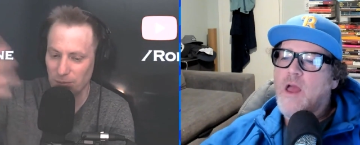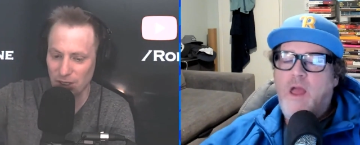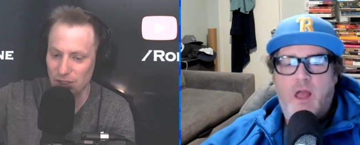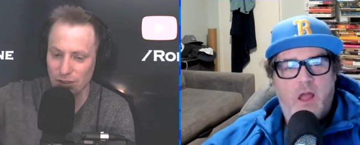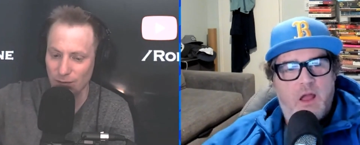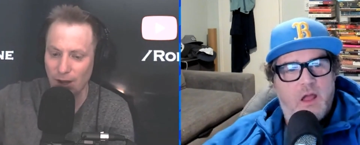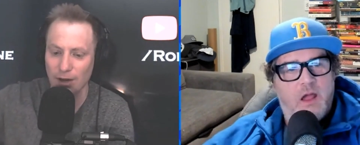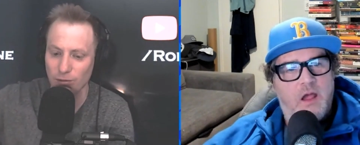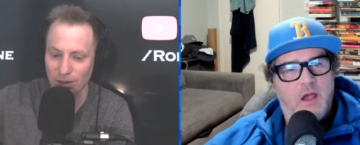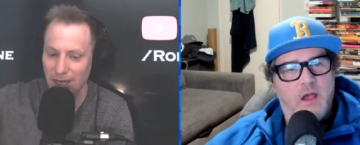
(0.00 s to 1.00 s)
Speaker 1: a bunch of
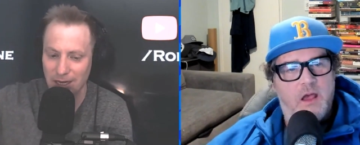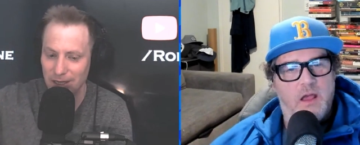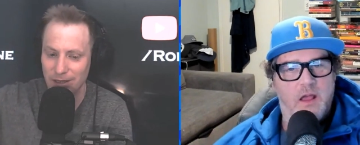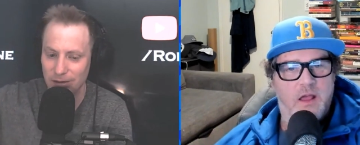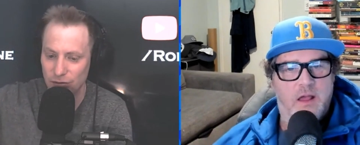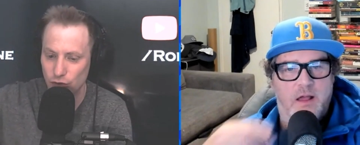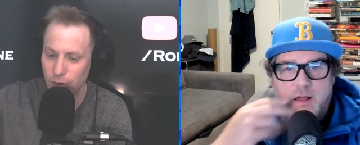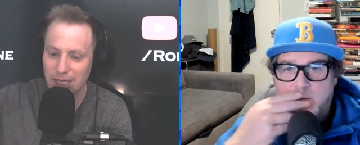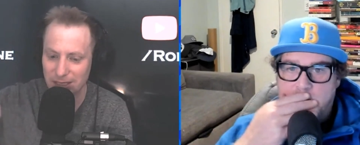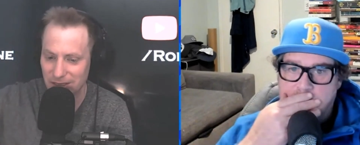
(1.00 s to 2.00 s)
unrelated
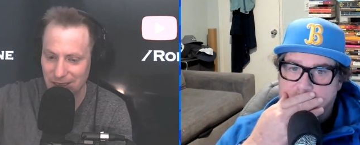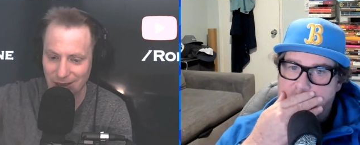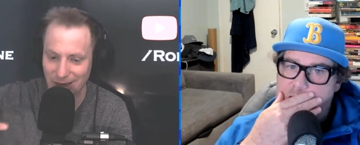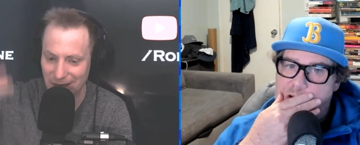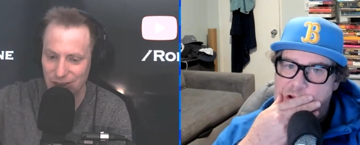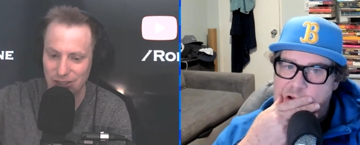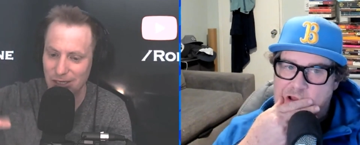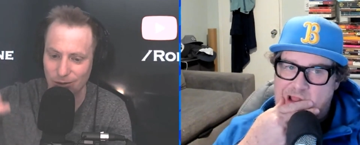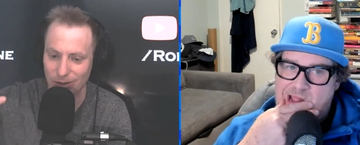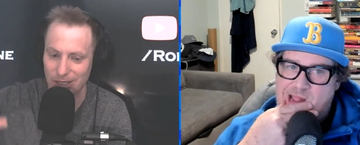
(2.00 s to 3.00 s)
tweets in like a
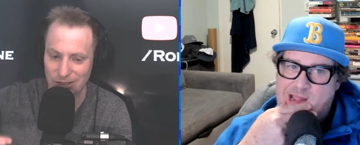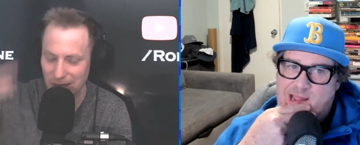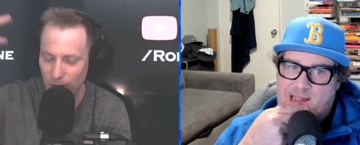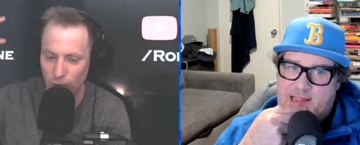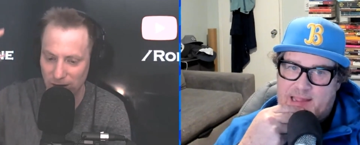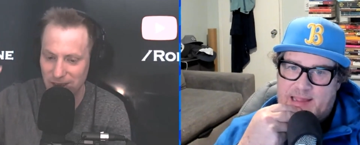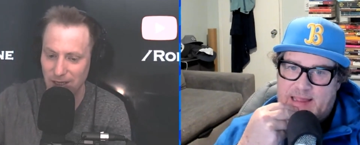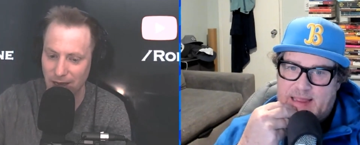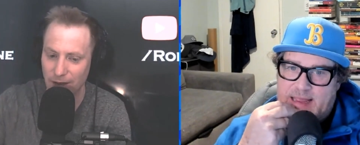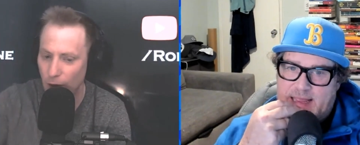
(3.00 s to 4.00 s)
series. Like it
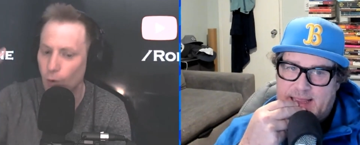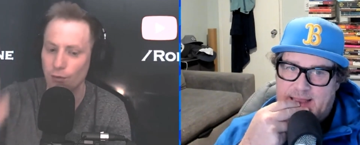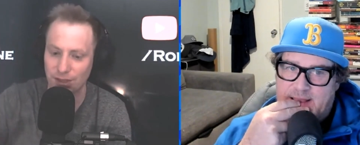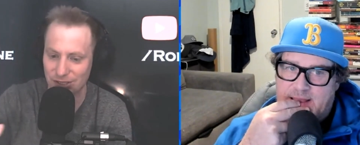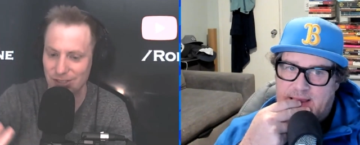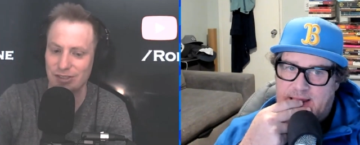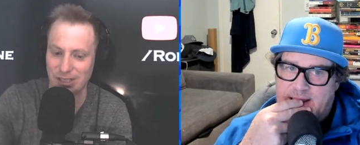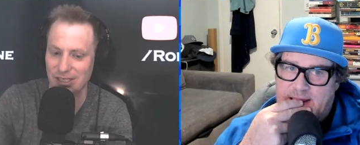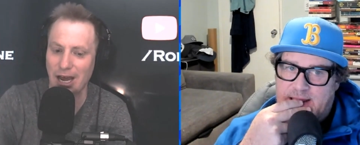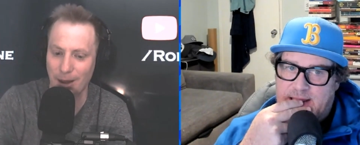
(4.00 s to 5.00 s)
wasn't like oh this
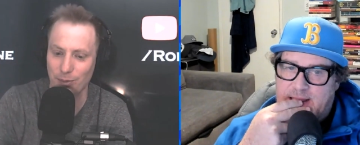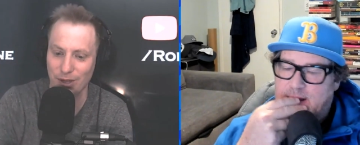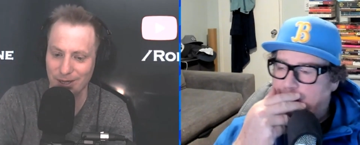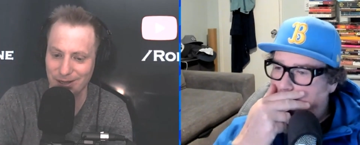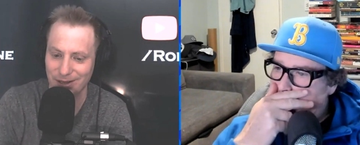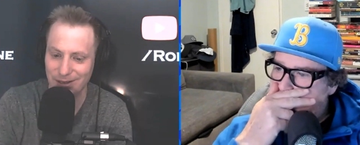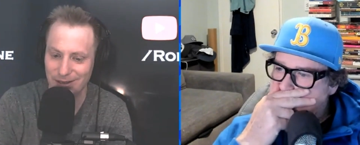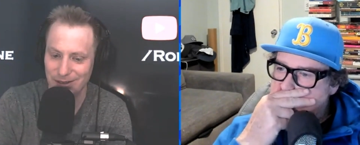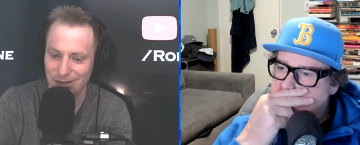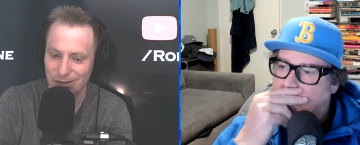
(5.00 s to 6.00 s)
is the topic.
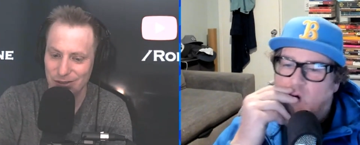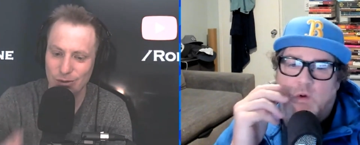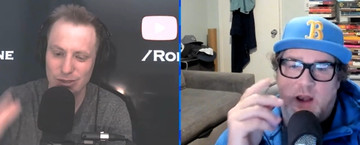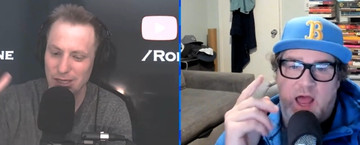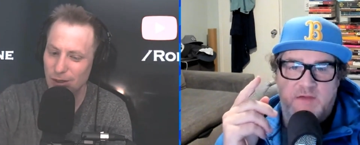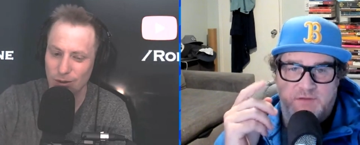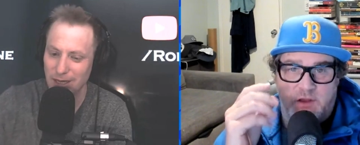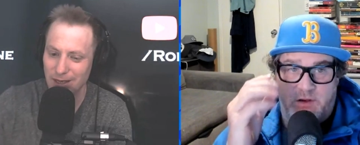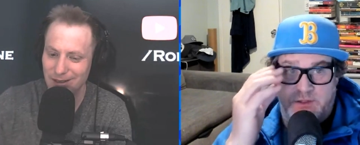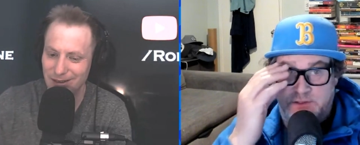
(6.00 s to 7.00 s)
Speaker 2: Well, so what I like,
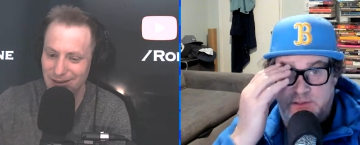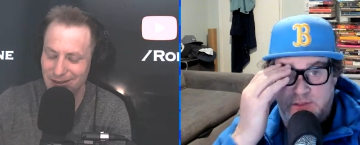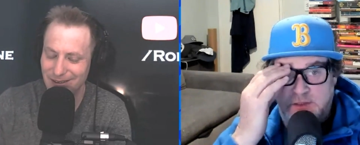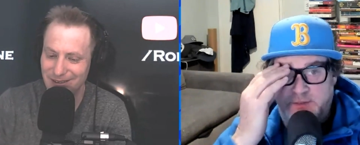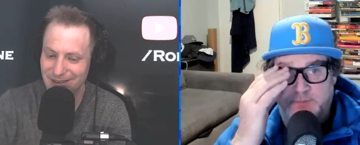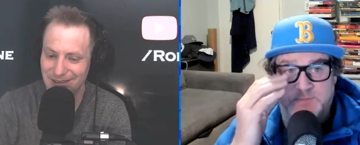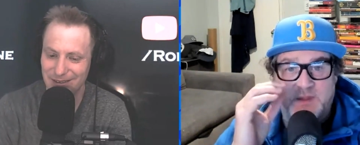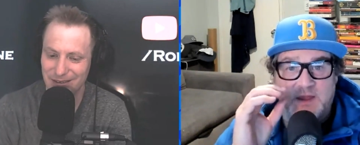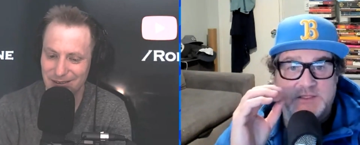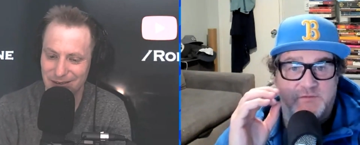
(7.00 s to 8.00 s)
noticed, okay,
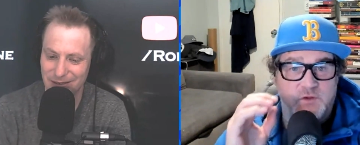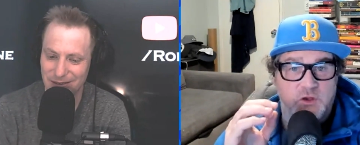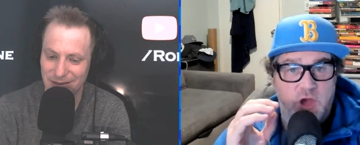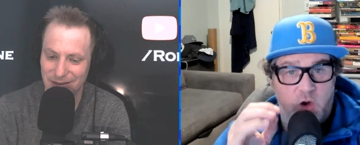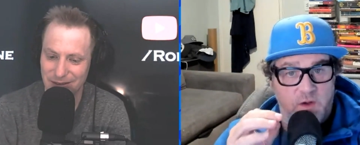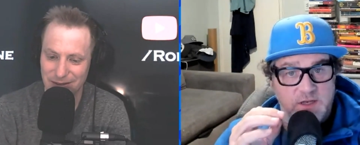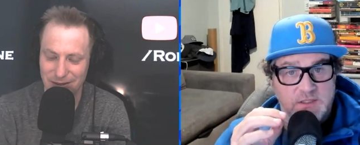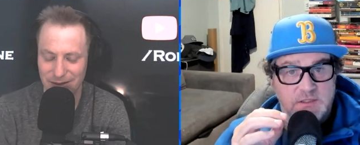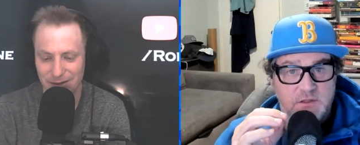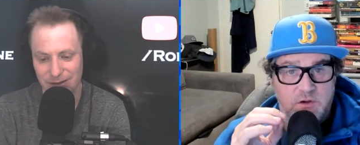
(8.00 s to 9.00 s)
is if you go
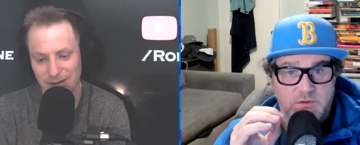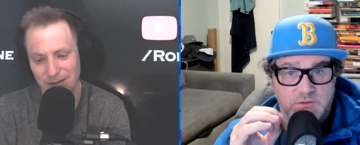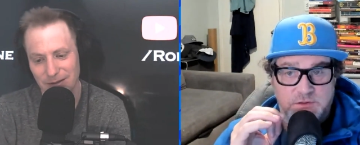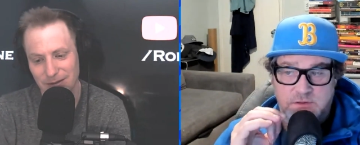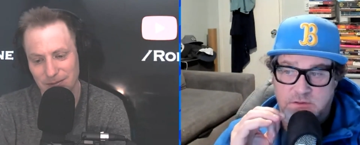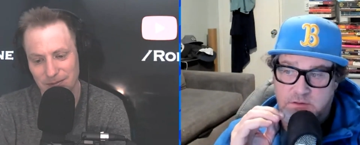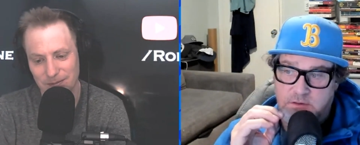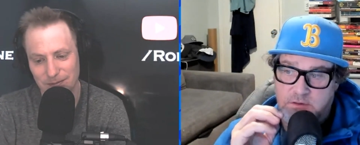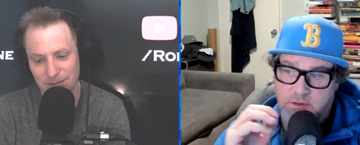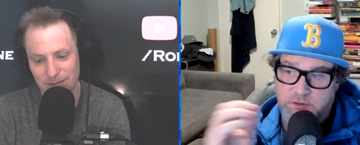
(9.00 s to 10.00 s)
into those
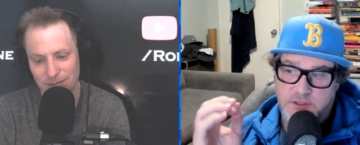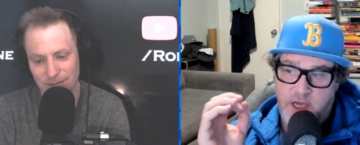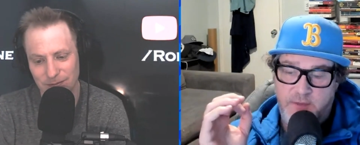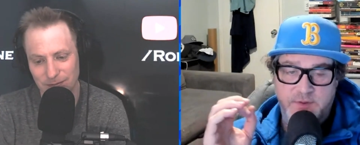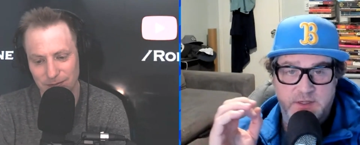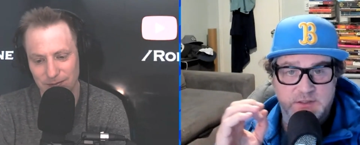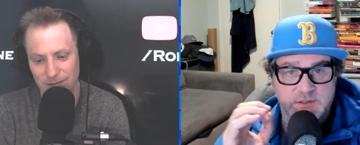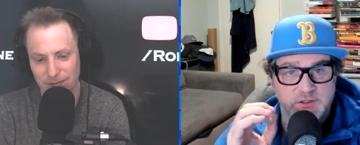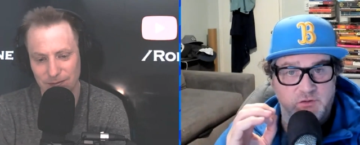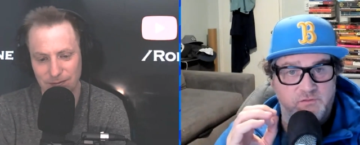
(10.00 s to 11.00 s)
those
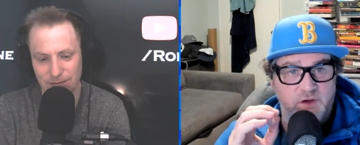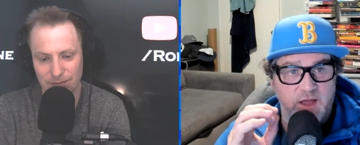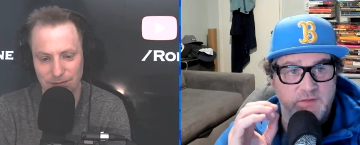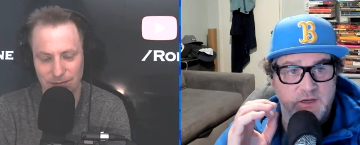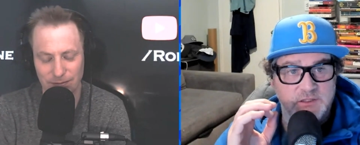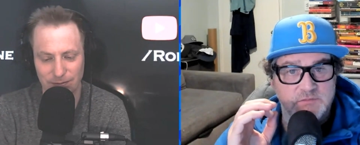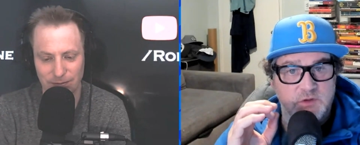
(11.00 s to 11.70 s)
topics, you'll find that it's